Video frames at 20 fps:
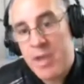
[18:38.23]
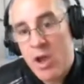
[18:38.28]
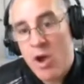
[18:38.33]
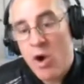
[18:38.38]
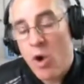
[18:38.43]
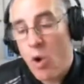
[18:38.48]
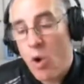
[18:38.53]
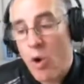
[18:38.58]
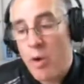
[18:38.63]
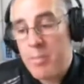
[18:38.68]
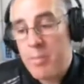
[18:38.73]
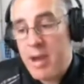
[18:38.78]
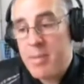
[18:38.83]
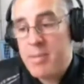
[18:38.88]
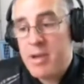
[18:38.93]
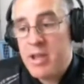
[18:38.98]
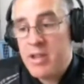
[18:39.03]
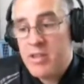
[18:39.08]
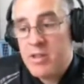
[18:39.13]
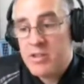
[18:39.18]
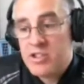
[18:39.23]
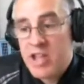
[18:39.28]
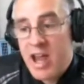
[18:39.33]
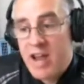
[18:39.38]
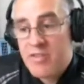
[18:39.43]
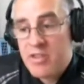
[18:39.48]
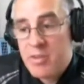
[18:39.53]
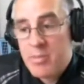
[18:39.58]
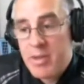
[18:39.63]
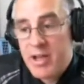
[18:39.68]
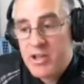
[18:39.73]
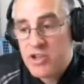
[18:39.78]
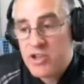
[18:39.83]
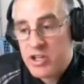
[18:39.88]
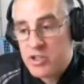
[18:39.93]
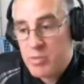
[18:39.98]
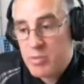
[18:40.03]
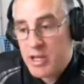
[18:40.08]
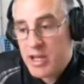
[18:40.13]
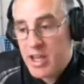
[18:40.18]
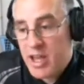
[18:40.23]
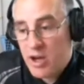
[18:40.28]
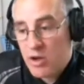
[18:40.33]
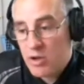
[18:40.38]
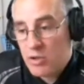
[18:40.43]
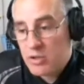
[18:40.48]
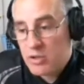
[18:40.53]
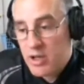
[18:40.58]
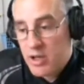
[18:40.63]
Or maybe the Staff of the Magi is being held